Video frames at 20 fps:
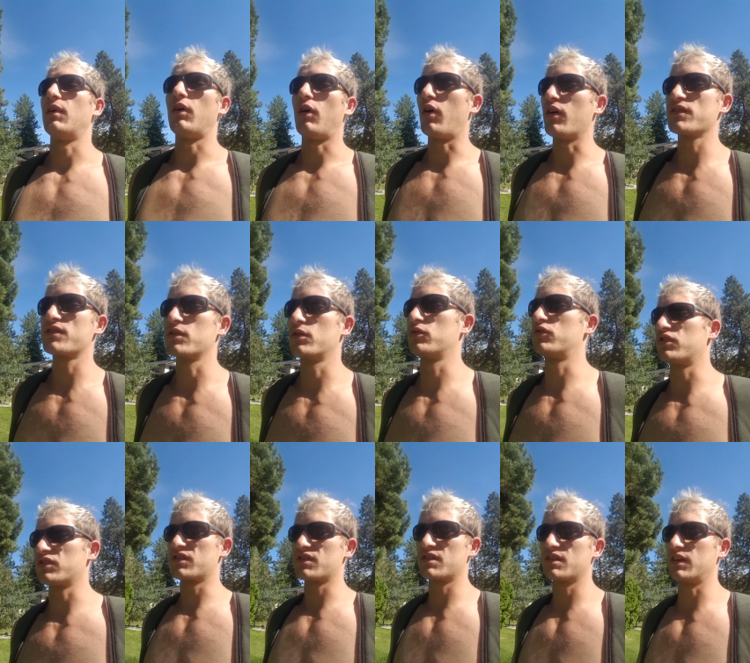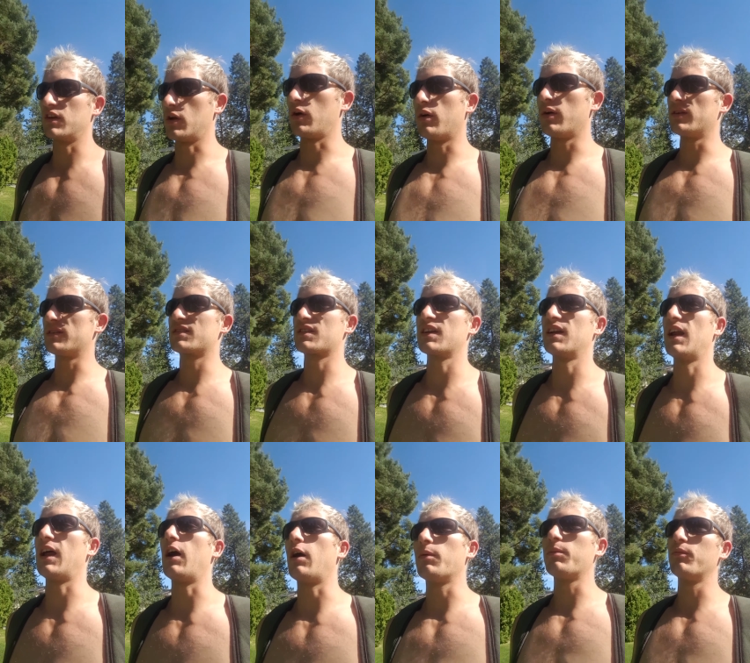also just, it's going
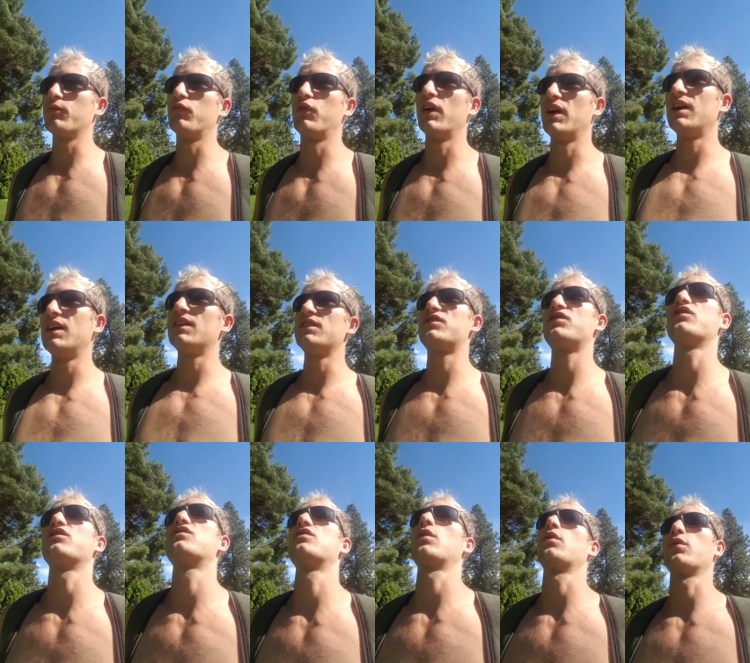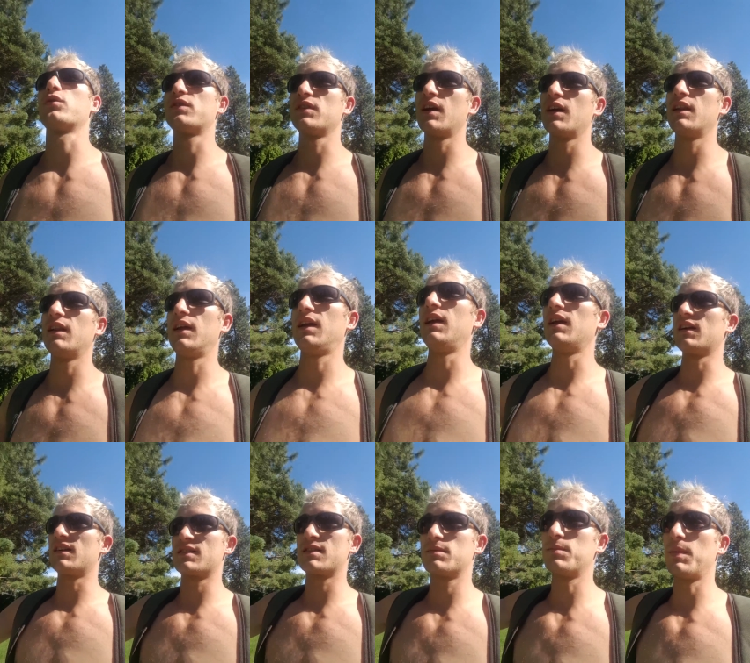to help raise your total
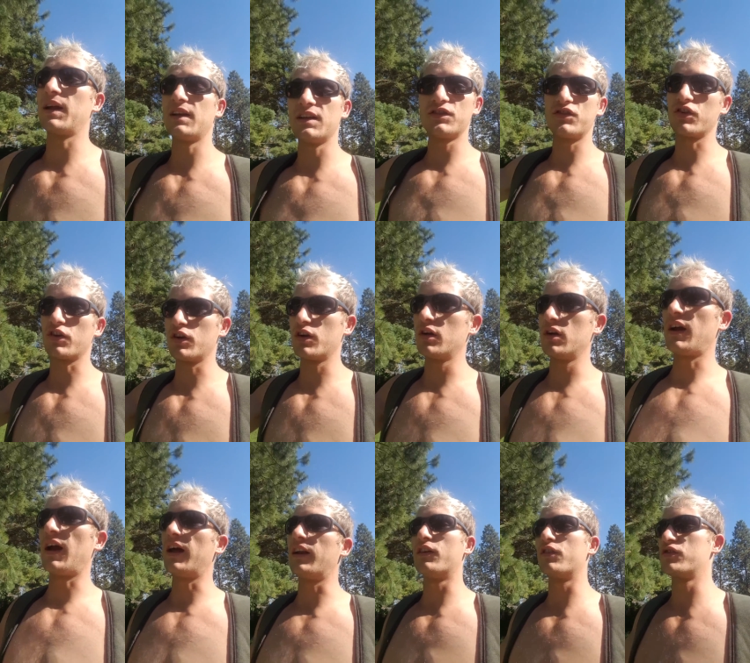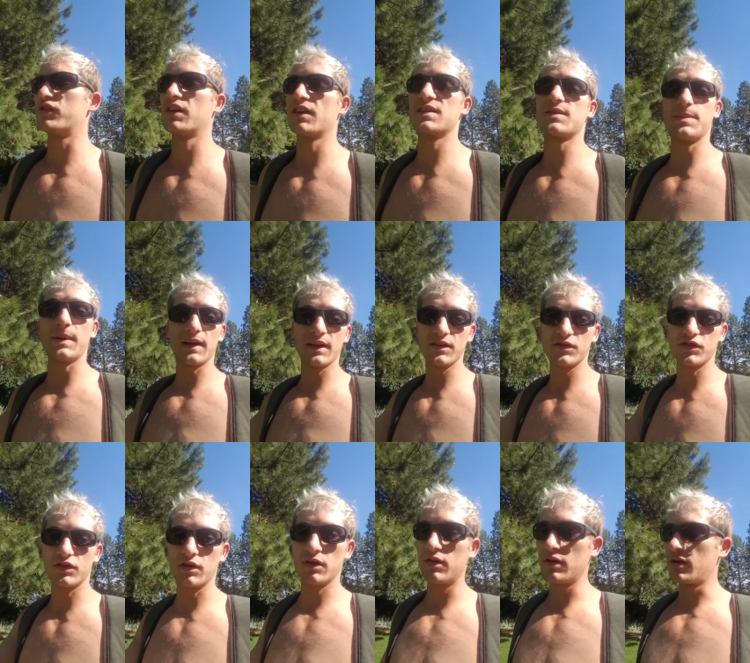daily energy
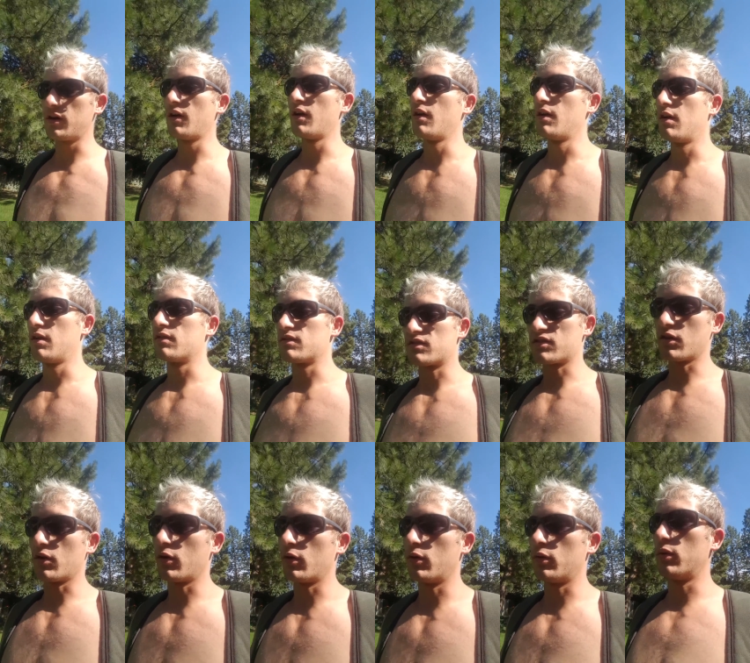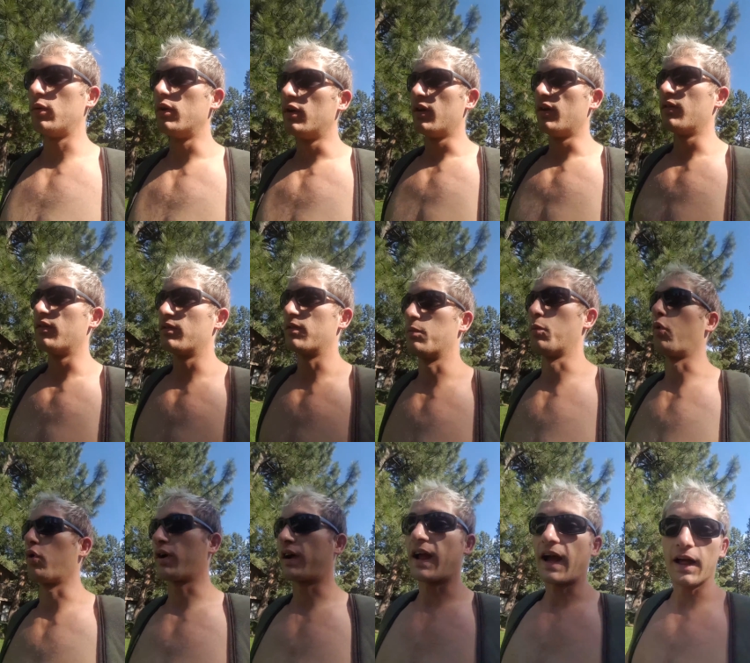expenditure. So the
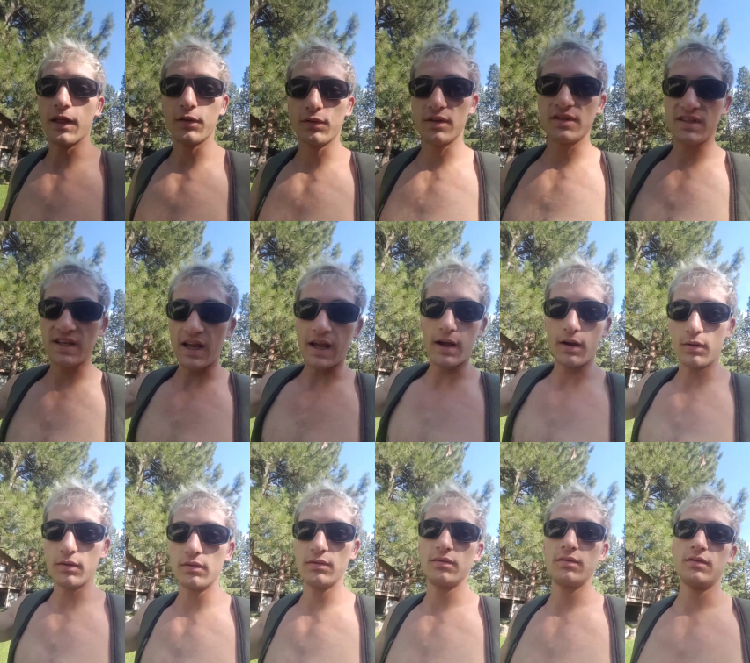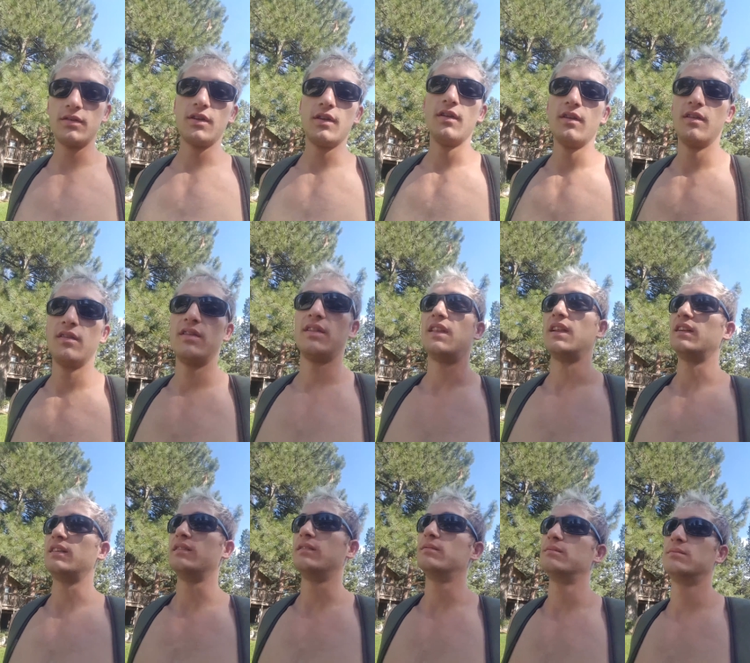more calories out,
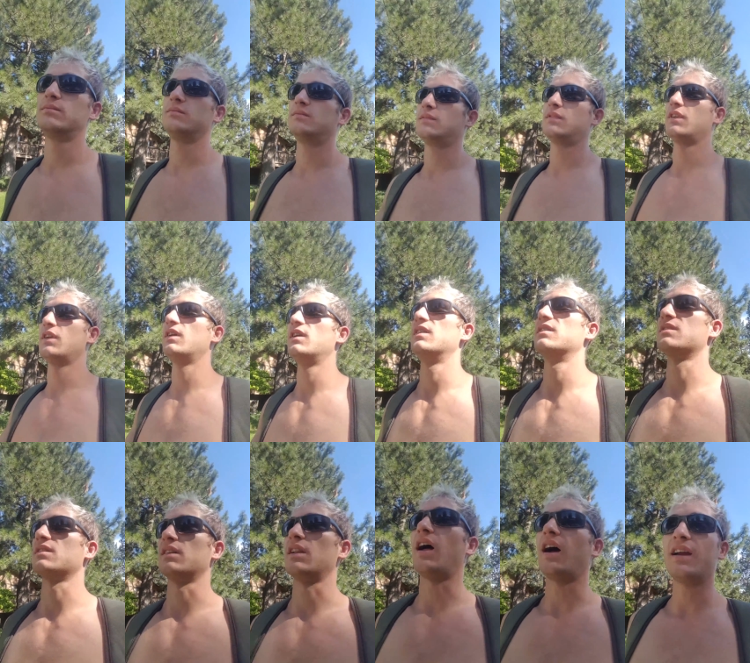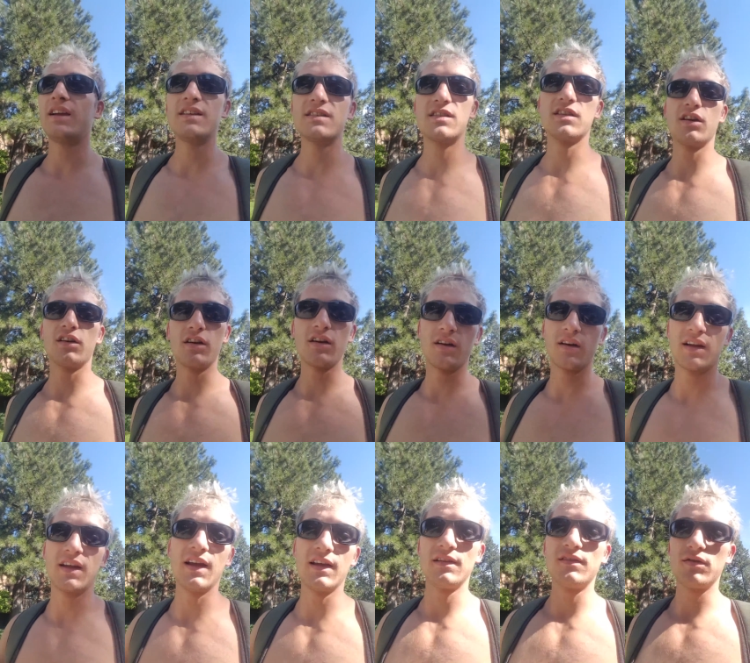then it's a lot easier to
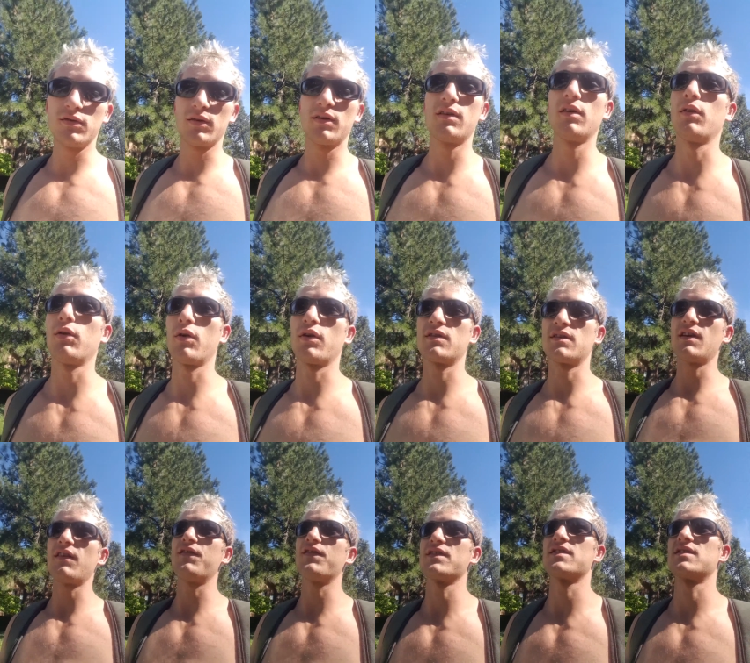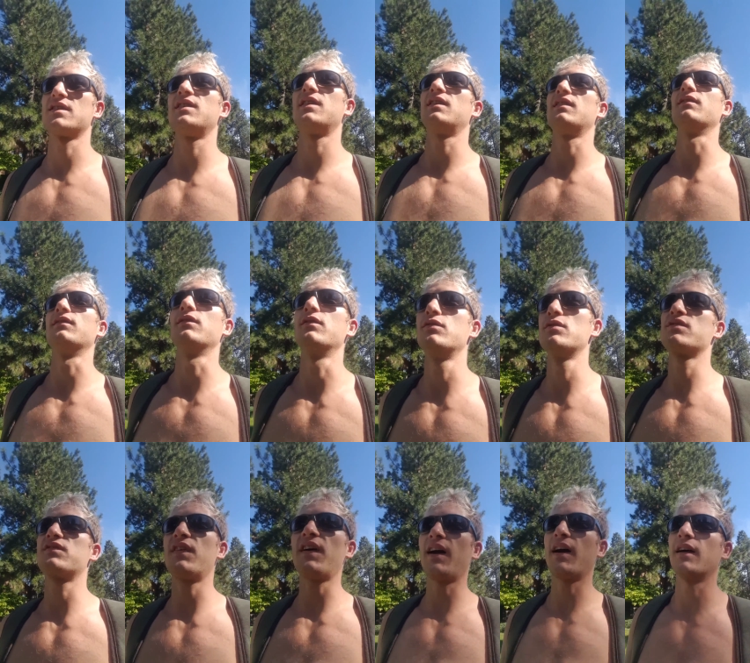get into a caloric deficit and
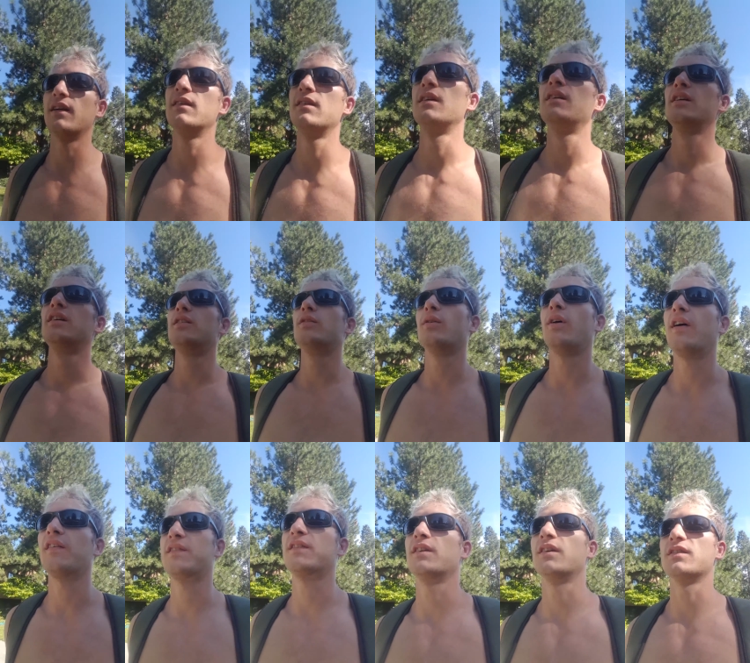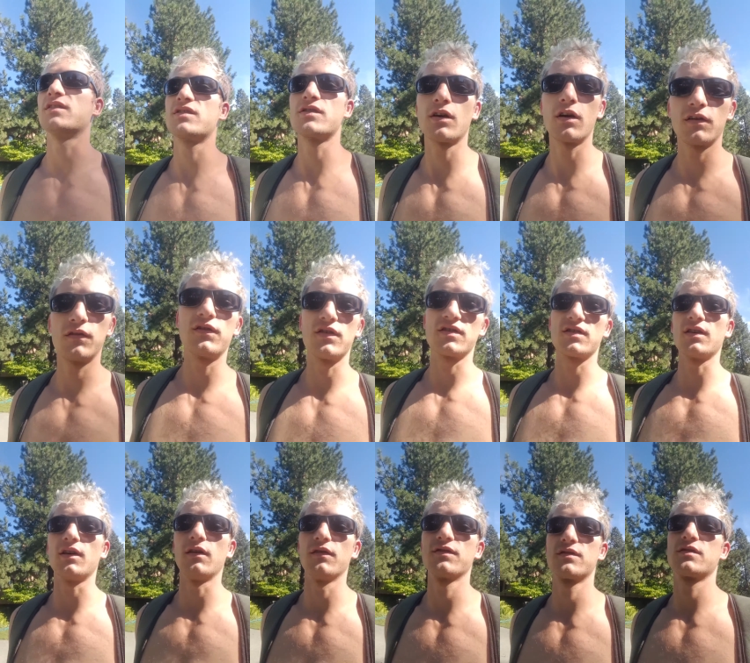lose fat. You don't have to starve
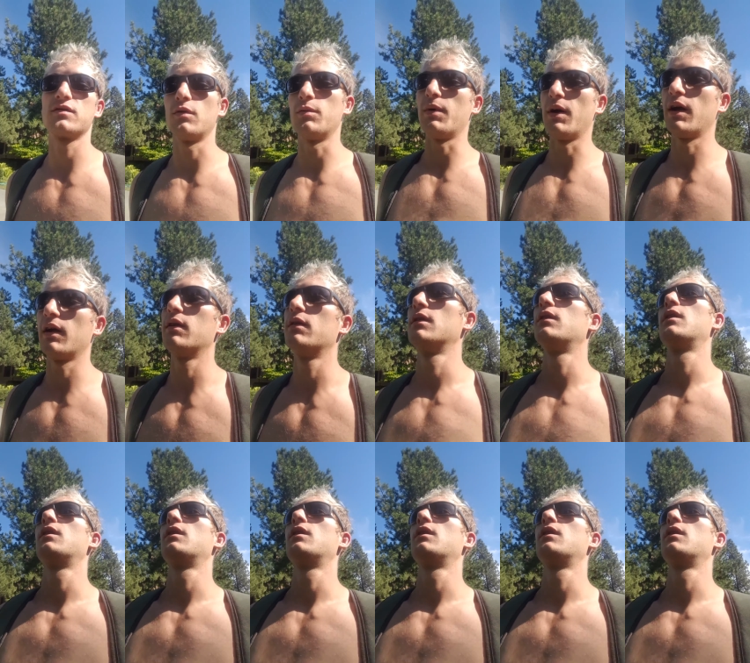yourself so bad.